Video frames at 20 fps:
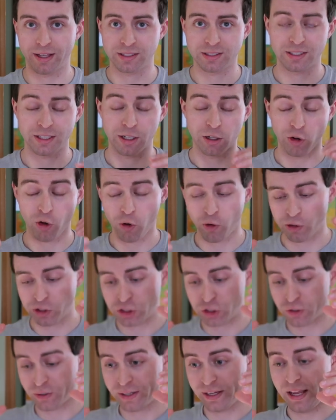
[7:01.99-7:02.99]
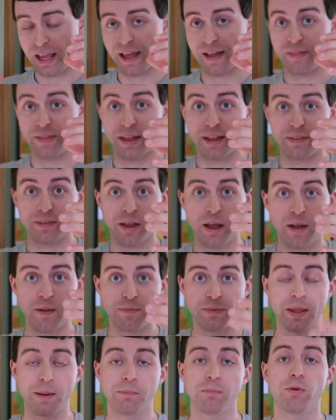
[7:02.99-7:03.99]
Axcel Archery, and then
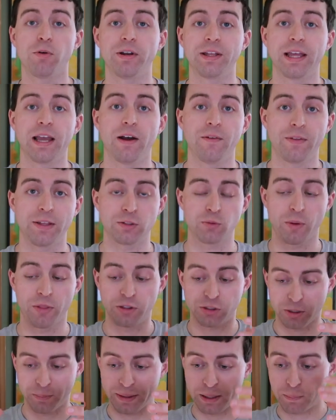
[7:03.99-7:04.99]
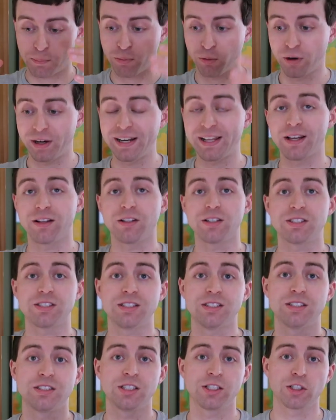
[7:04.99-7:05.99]
them putting out, that's why there's going to be a Brady
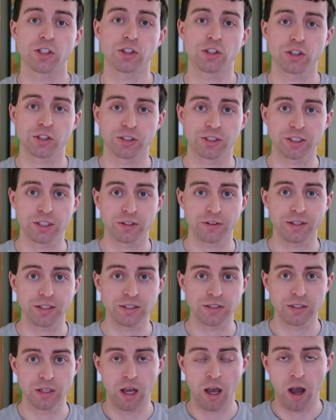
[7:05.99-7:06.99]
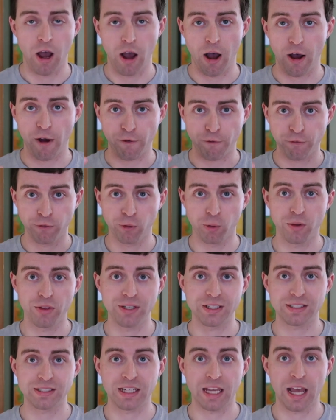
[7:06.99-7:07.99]
Ellison signature series for
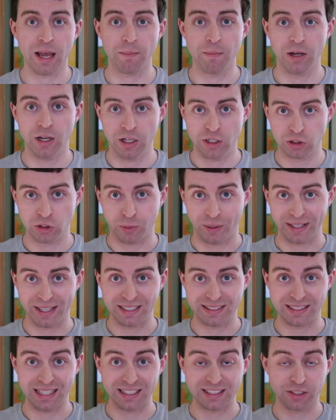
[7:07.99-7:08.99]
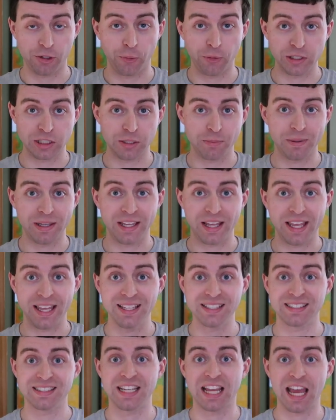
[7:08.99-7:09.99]
this tab. So I guess that's going to be
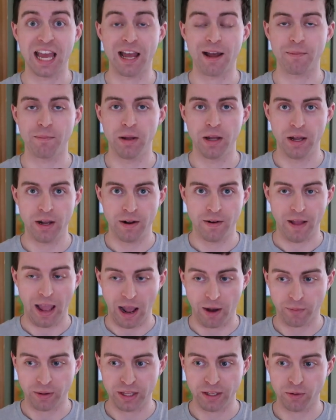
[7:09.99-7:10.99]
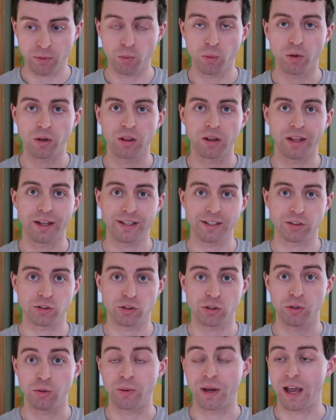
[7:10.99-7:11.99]
his tab, how he would like
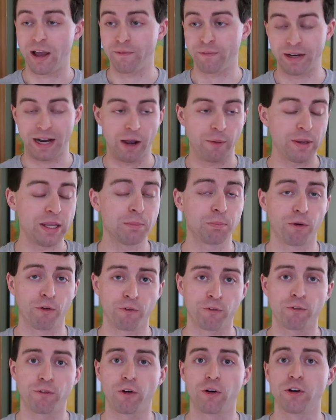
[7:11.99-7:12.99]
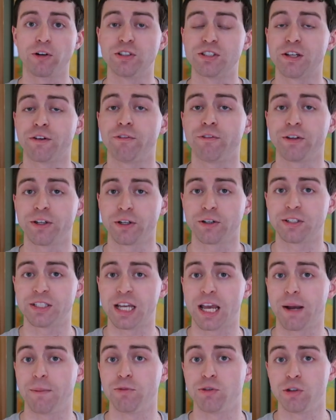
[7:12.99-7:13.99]
to have it, how he prefers a finger
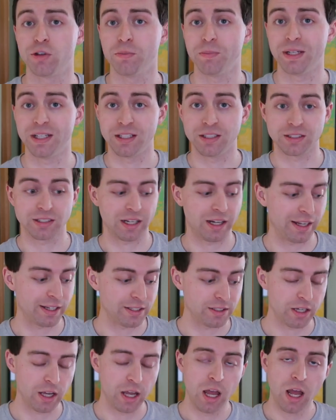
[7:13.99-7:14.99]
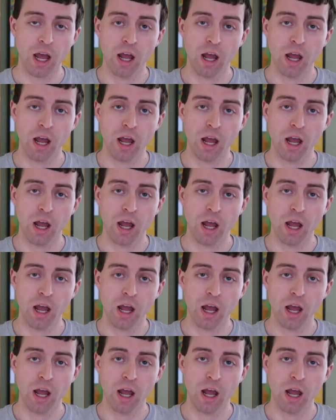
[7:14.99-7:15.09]
tab to be designed.